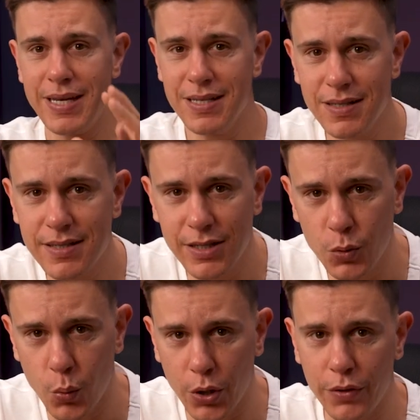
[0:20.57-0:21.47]
is it still
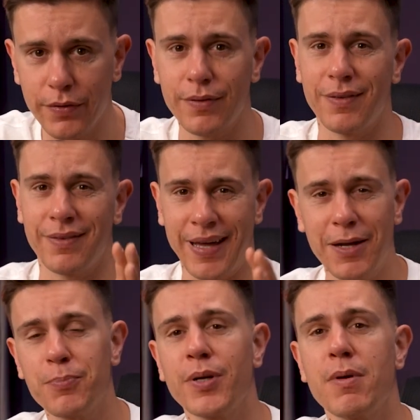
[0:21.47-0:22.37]
worth
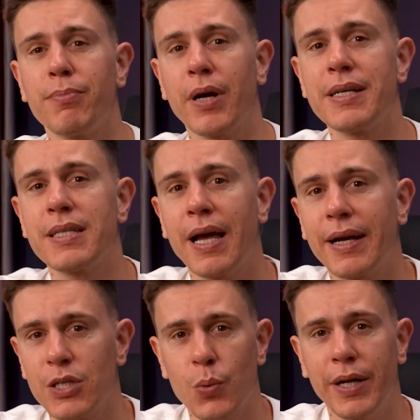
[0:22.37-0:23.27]
that premium price tag
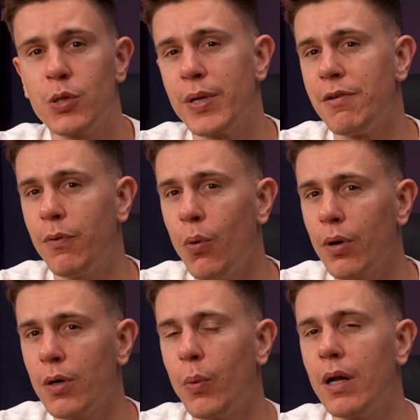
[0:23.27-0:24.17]
in
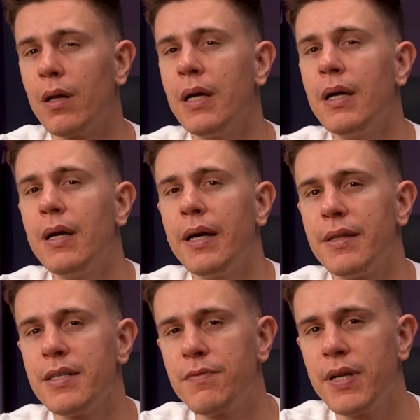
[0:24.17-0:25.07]
2024? Well, in
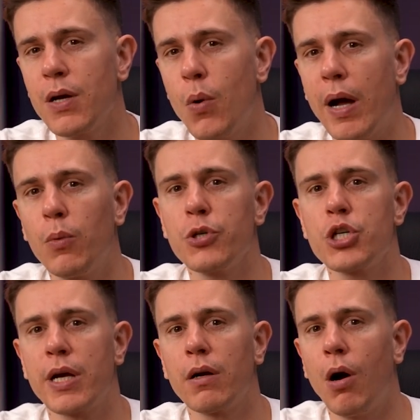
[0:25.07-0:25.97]
this video, I will
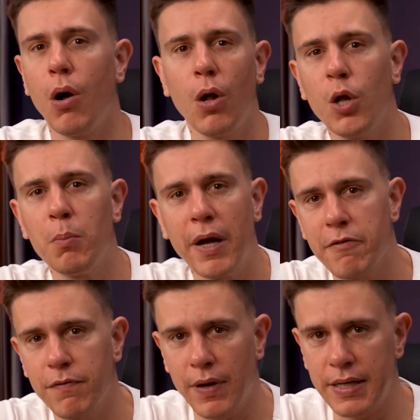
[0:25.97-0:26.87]
share all my
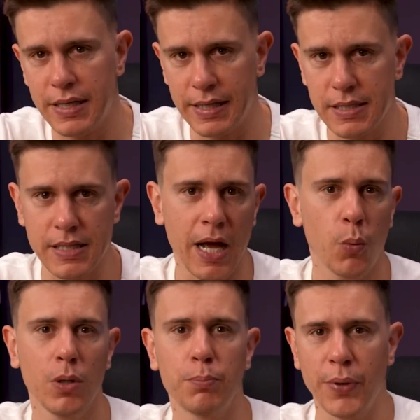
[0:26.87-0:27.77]
findings. I
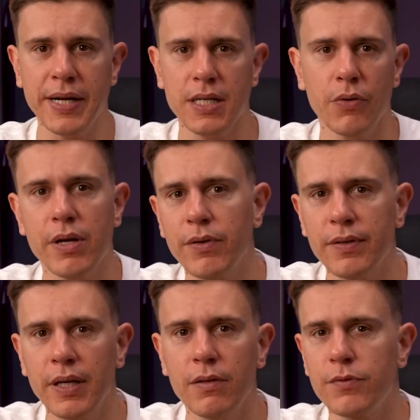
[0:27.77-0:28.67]
will break down
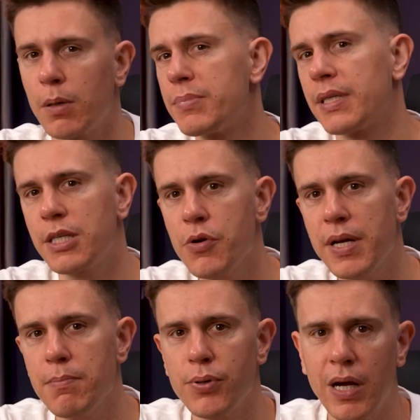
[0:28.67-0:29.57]
everything from security
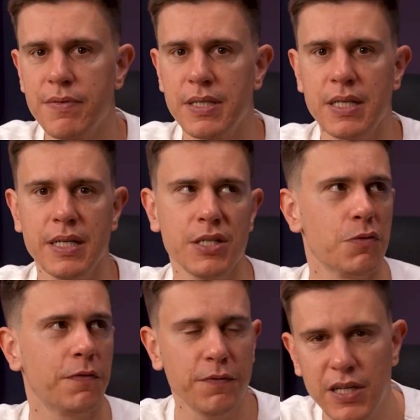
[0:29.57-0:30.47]
and privacy
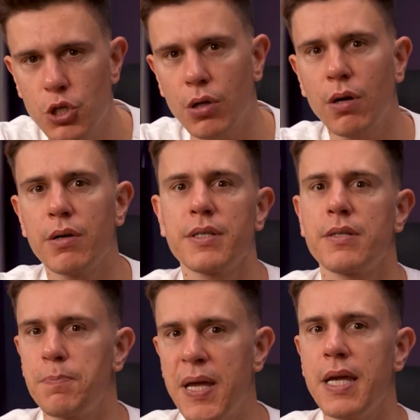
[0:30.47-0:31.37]
to features,
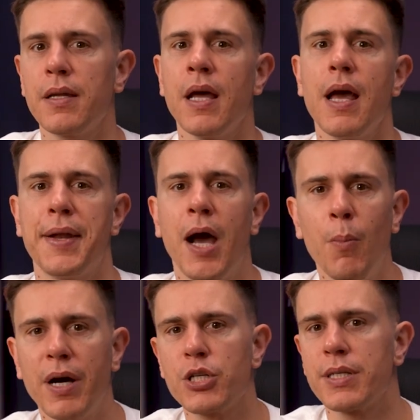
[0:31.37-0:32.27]
speed, and how
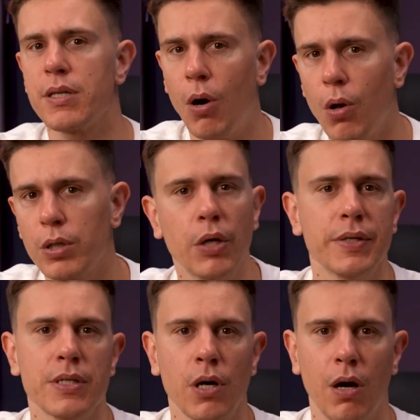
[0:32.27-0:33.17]
much it's all going
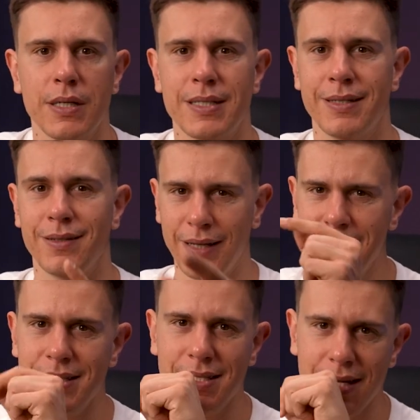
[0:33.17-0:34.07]
to cost. And
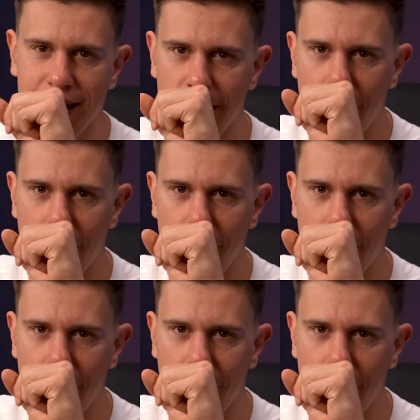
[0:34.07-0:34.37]
let's see